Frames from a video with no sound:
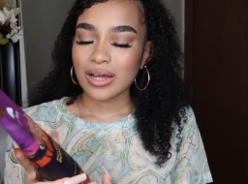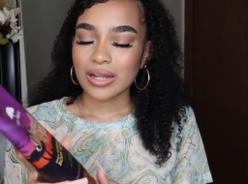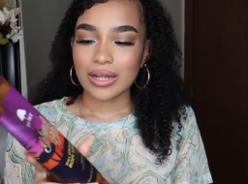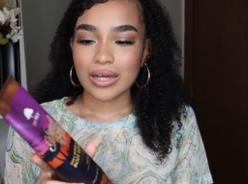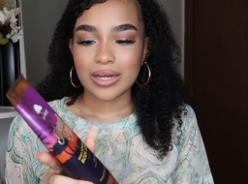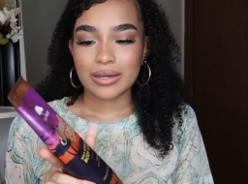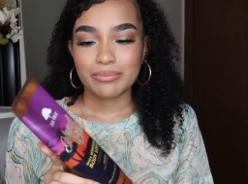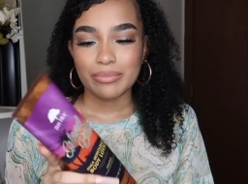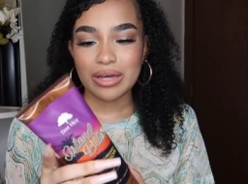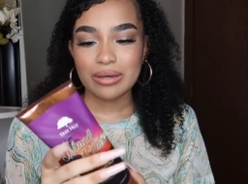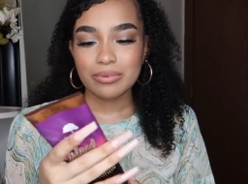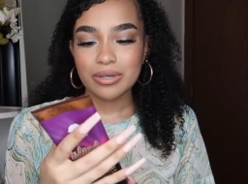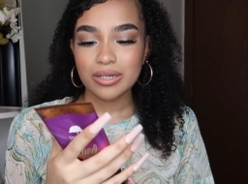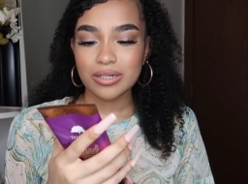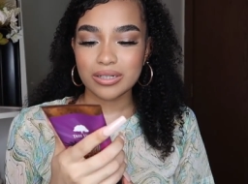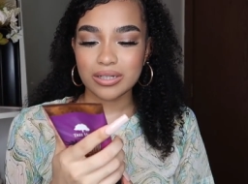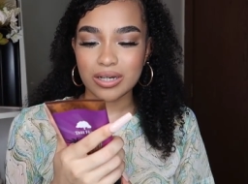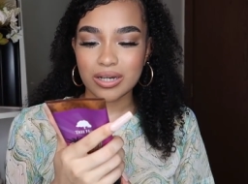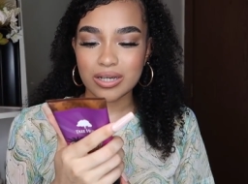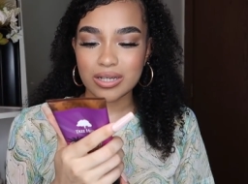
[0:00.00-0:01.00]
Like maybe
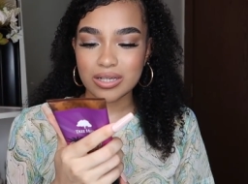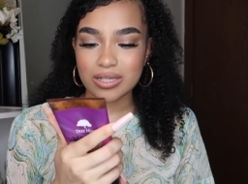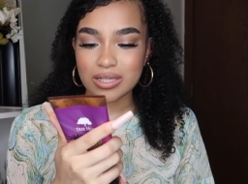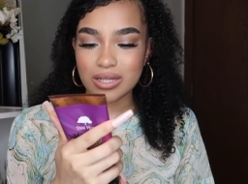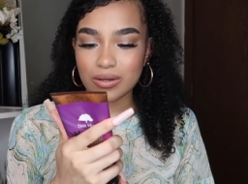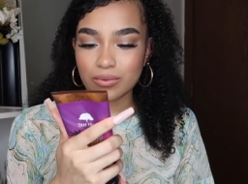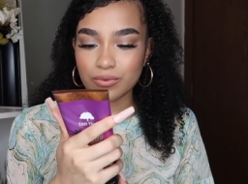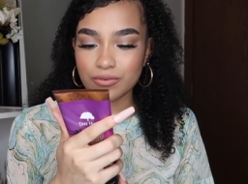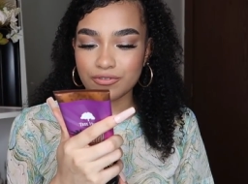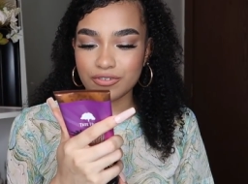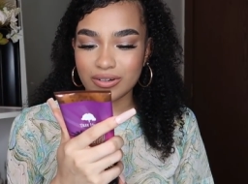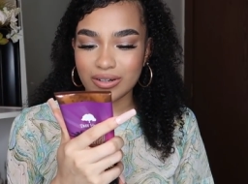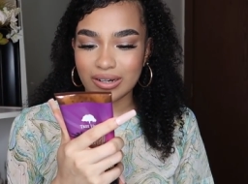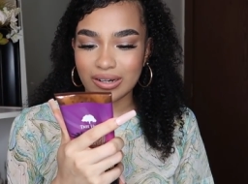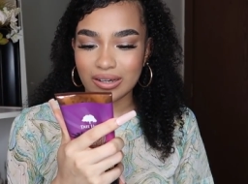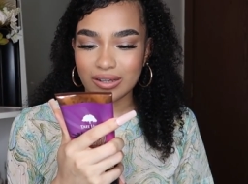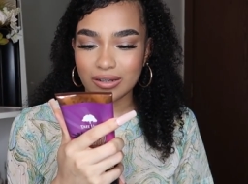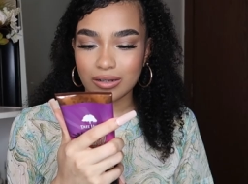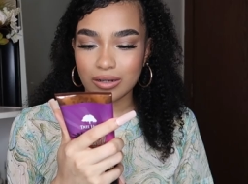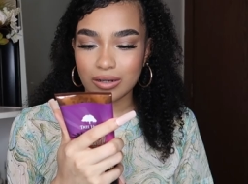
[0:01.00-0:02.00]
it does like with
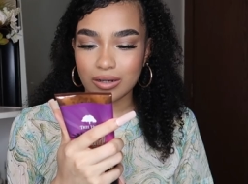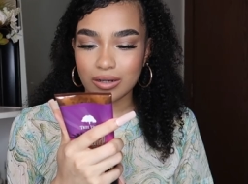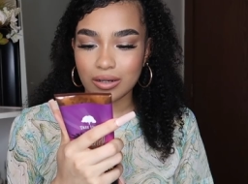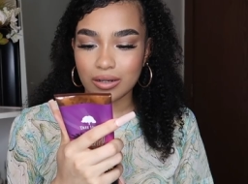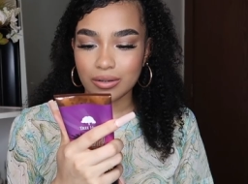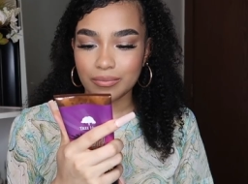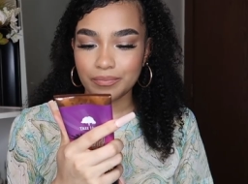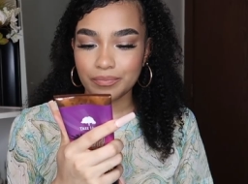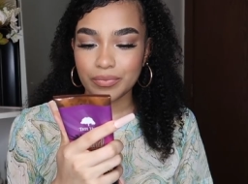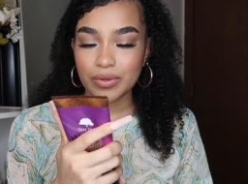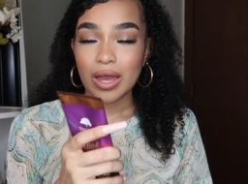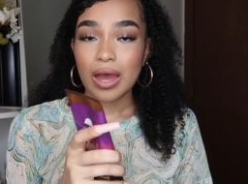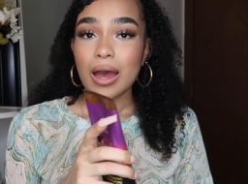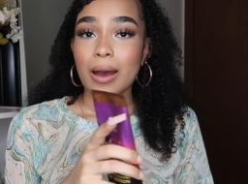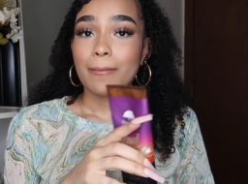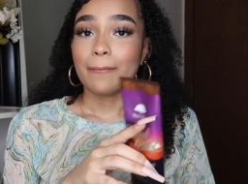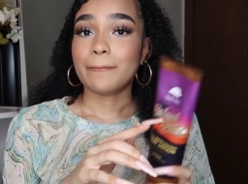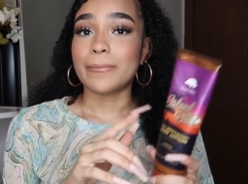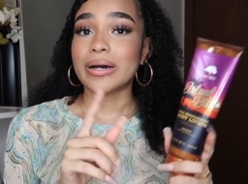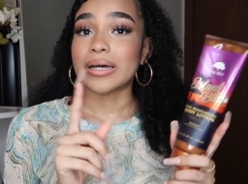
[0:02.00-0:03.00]
vanilla
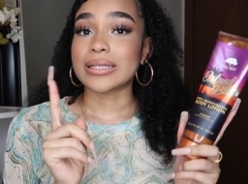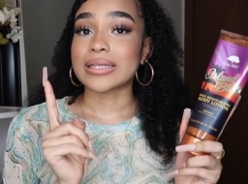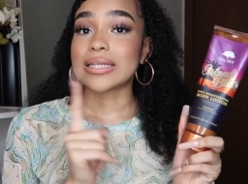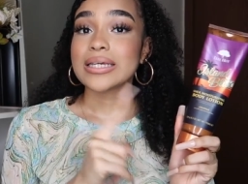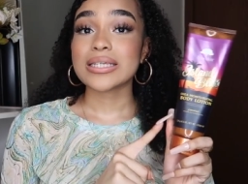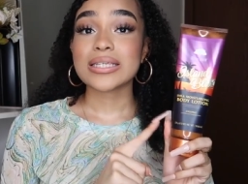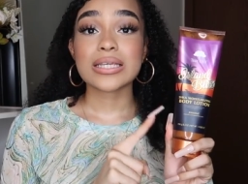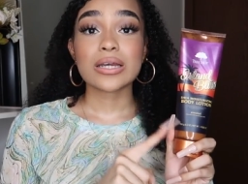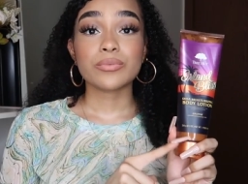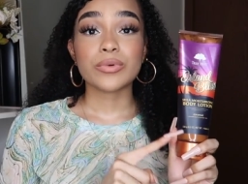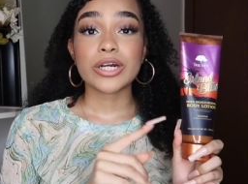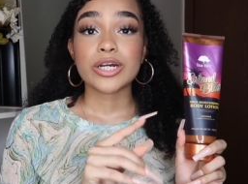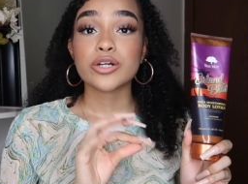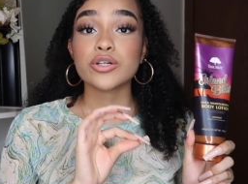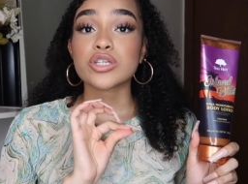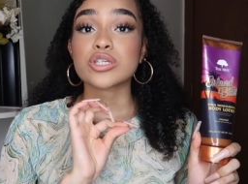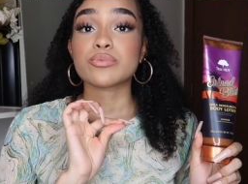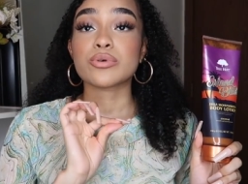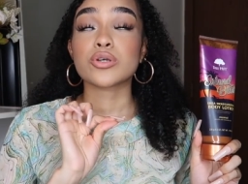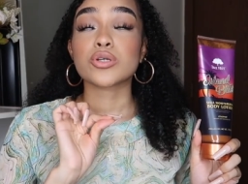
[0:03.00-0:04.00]
but this scent right
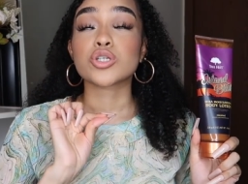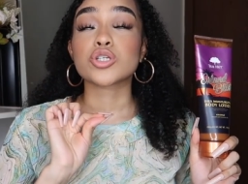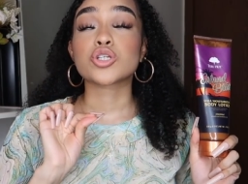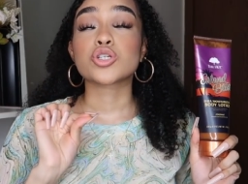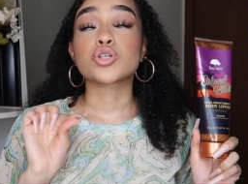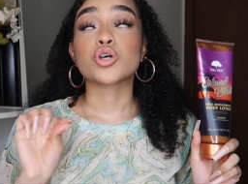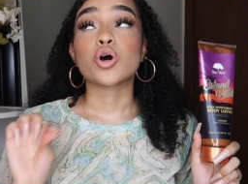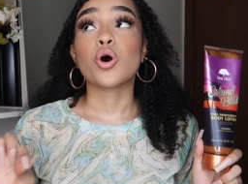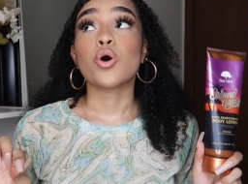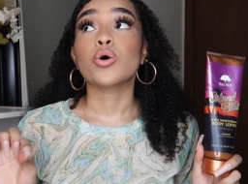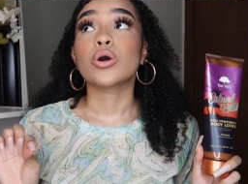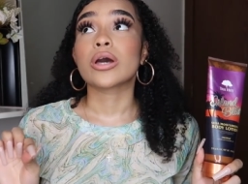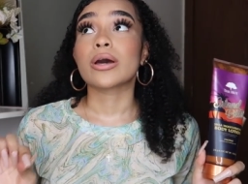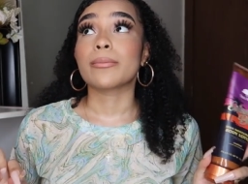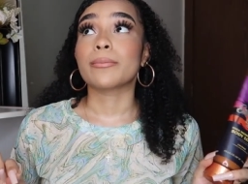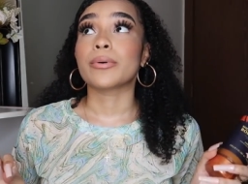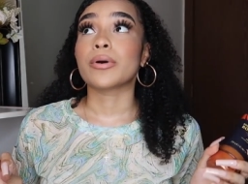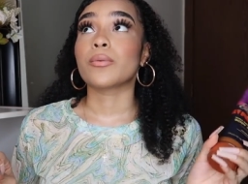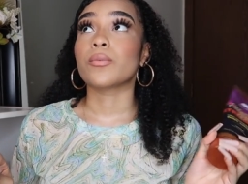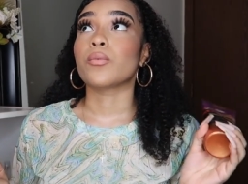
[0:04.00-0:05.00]
here smells so
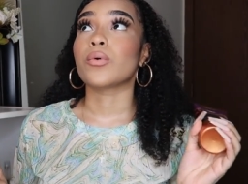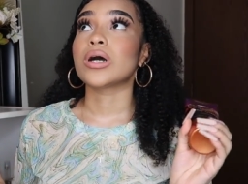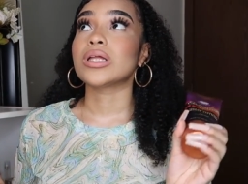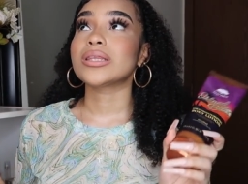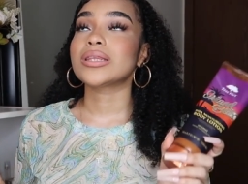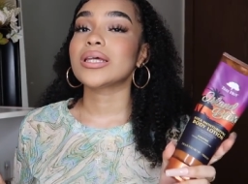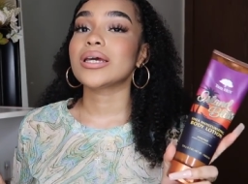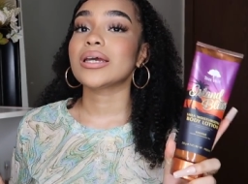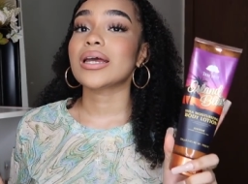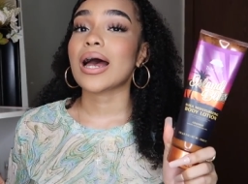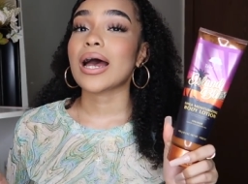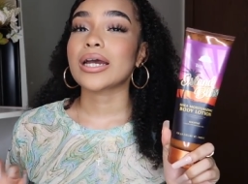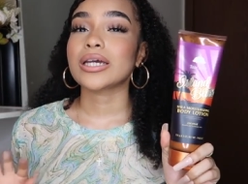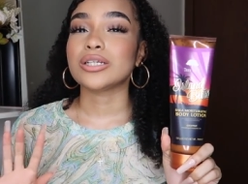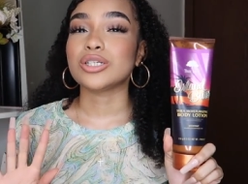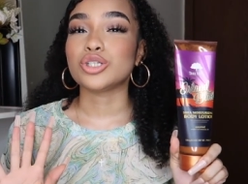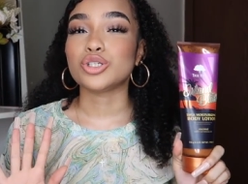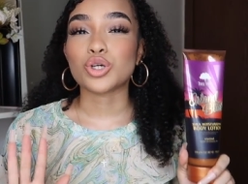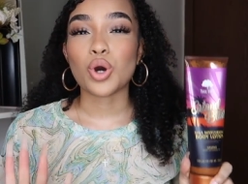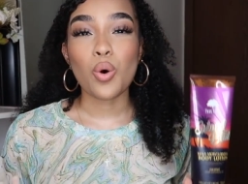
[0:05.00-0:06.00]
good but one thing i
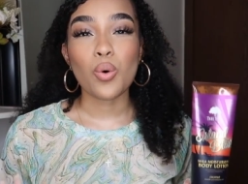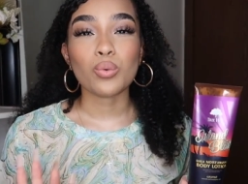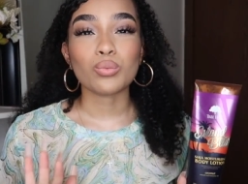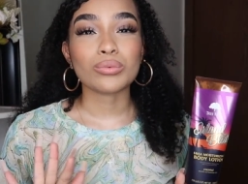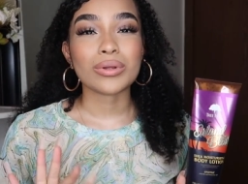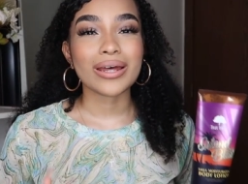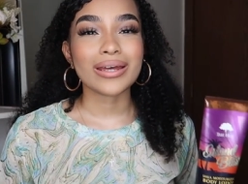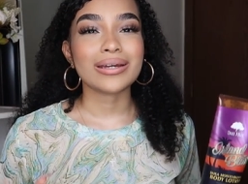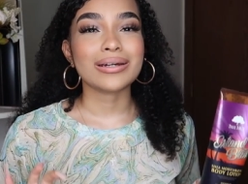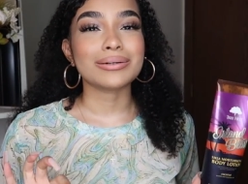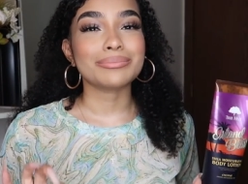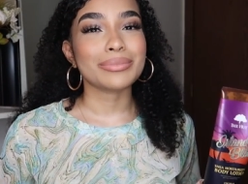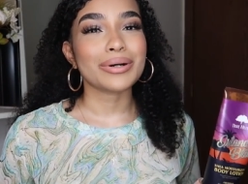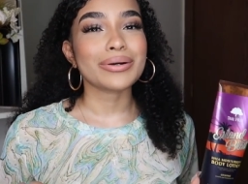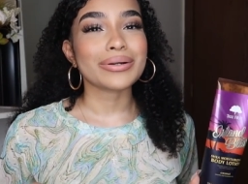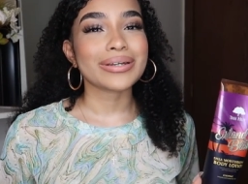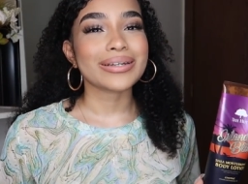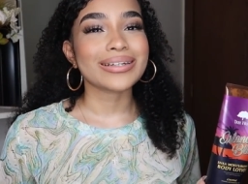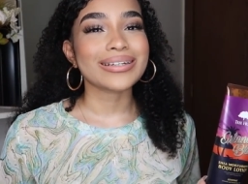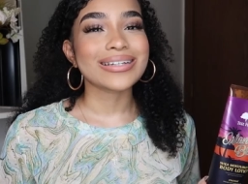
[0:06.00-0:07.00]
don't like
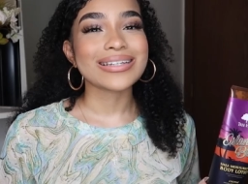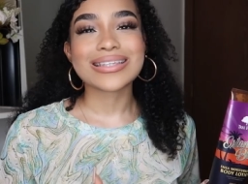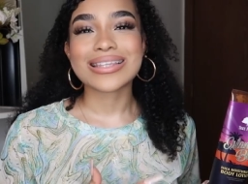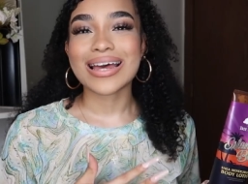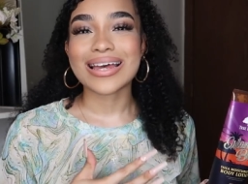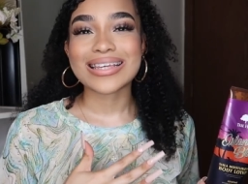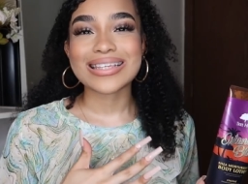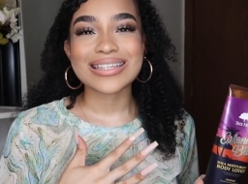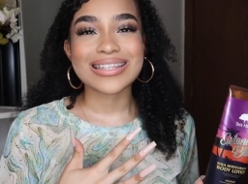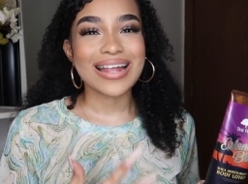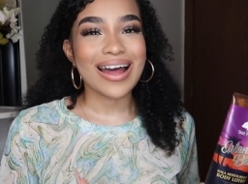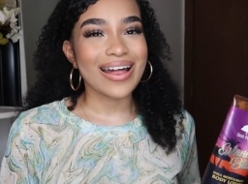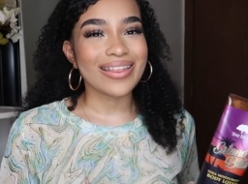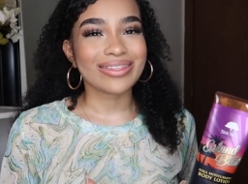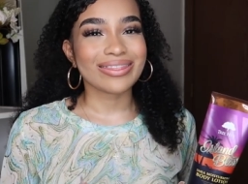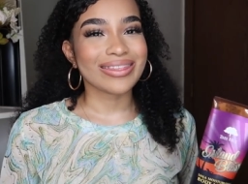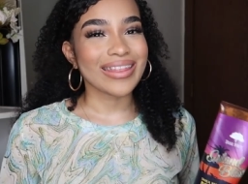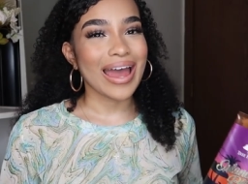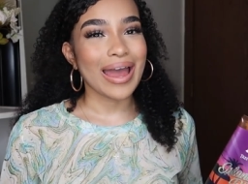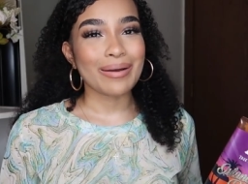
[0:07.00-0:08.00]
about it is that it's not
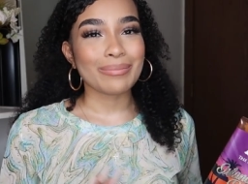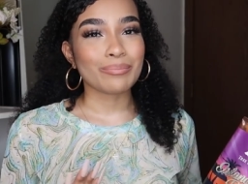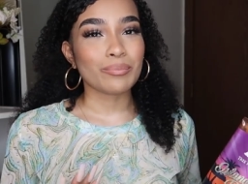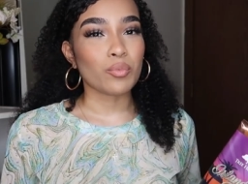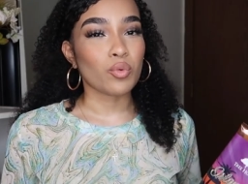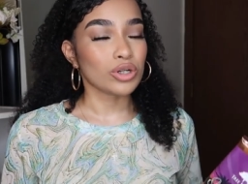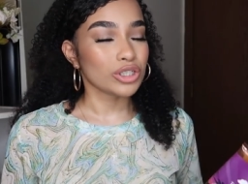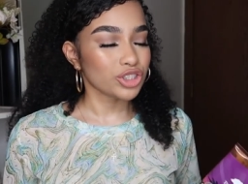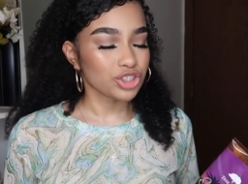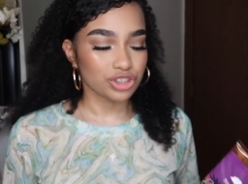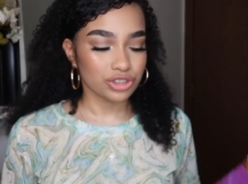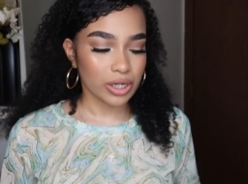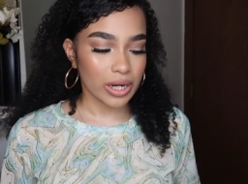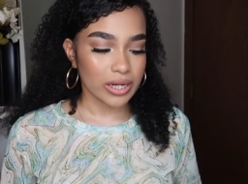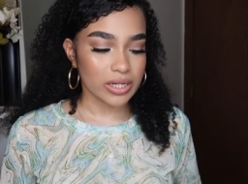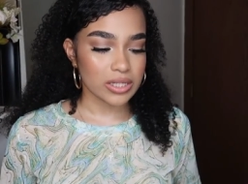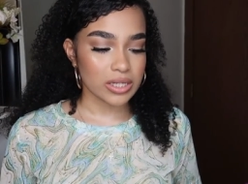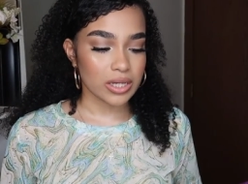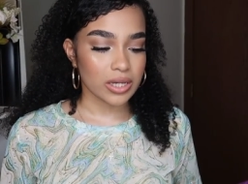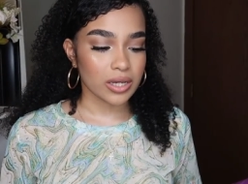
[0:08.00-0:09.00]
that
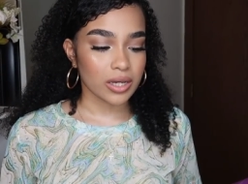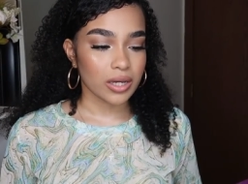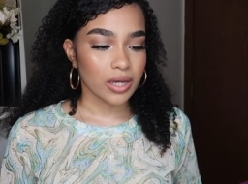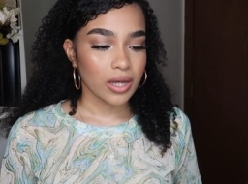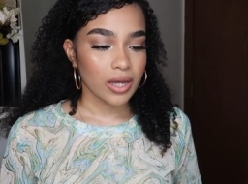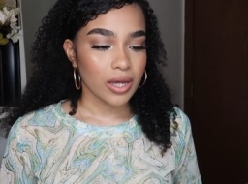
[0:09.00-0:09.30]
moisturizing